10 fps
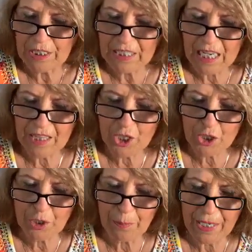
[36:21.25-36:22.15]
We say
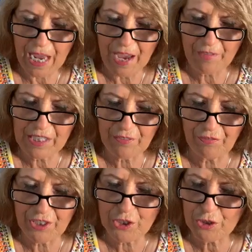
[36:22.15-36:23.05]
there should be heavenly
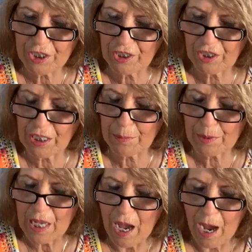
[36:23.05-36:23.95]
visions and
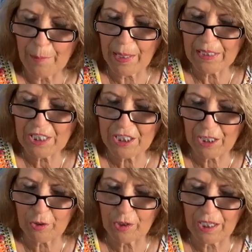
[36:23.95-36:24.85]
dreams among
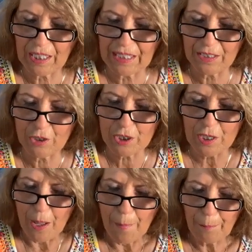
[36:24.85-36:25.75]
secular
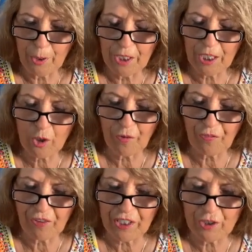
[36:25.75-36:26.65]
leaders, political
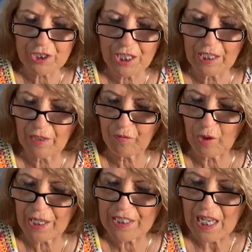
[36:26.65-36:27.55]
figures, and
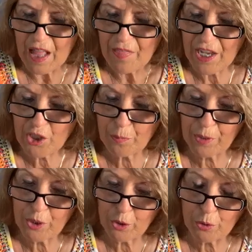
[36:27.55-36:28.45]
influence that should
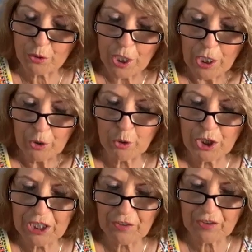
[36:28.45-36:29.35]
be used
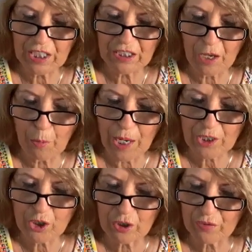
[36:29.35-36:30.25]
to shift the
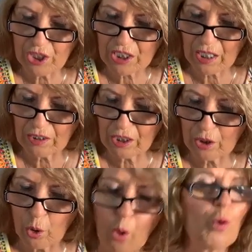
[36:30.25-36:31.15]
direction of this
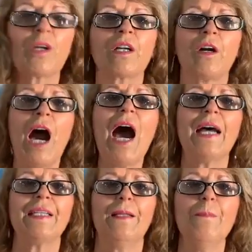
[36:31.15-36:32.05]
country toward
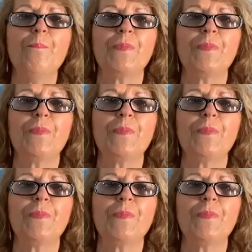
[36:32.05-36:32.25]
God.